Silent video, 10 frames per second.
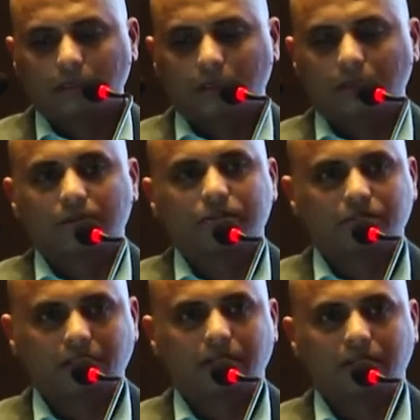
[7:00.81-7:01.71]
uh,
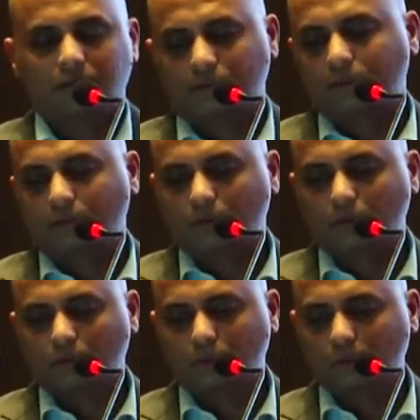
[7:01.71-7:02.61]
strength who